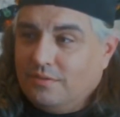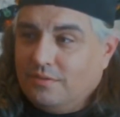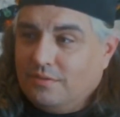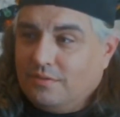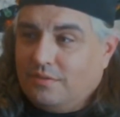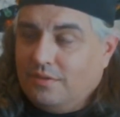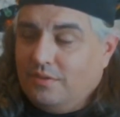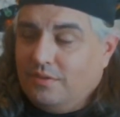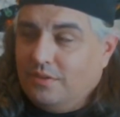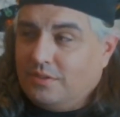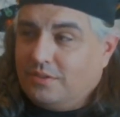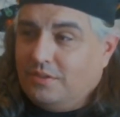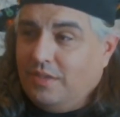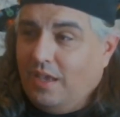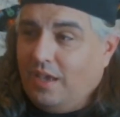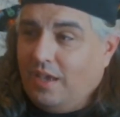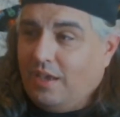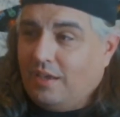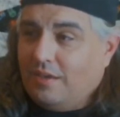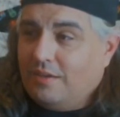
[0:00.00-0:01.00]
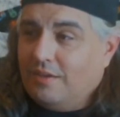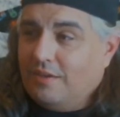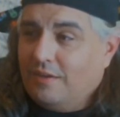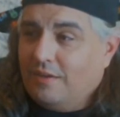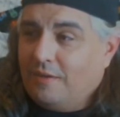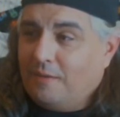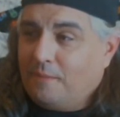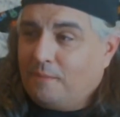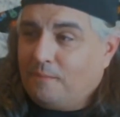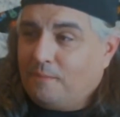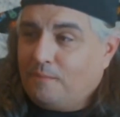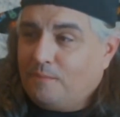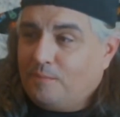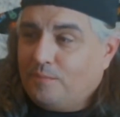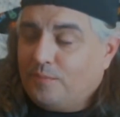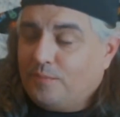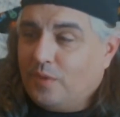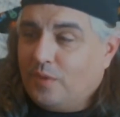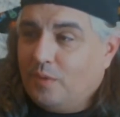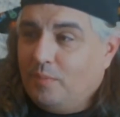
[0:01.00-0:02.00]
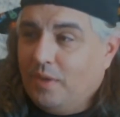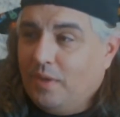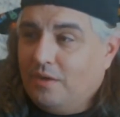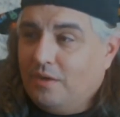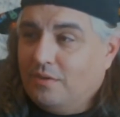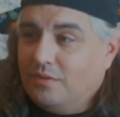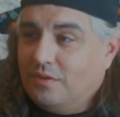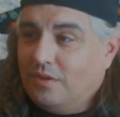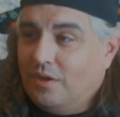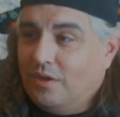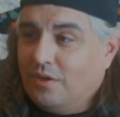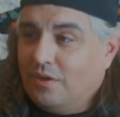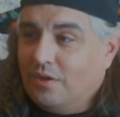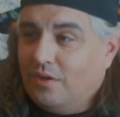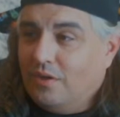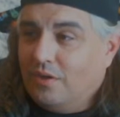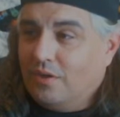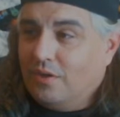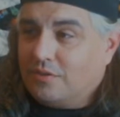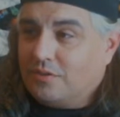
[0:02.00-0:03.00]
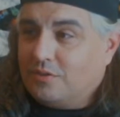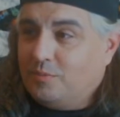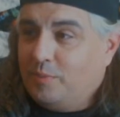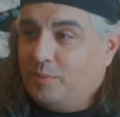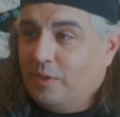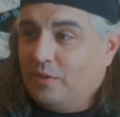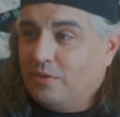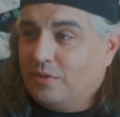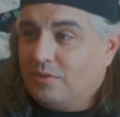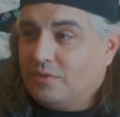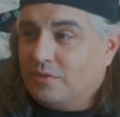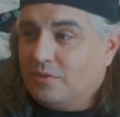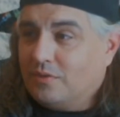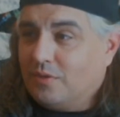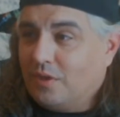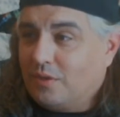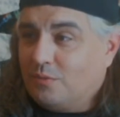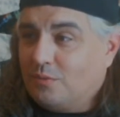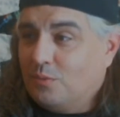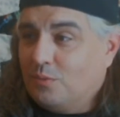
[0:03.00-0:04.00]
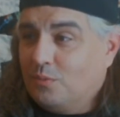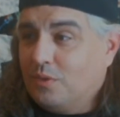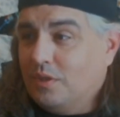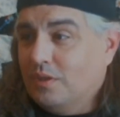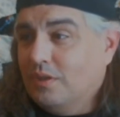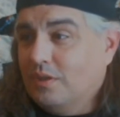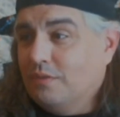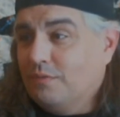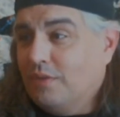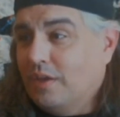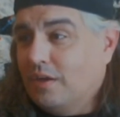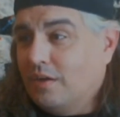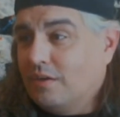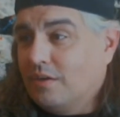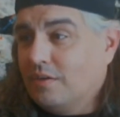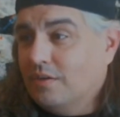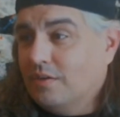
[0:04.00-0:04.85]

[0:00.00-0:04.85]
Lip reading: to this day, about our experiences like when we lived there.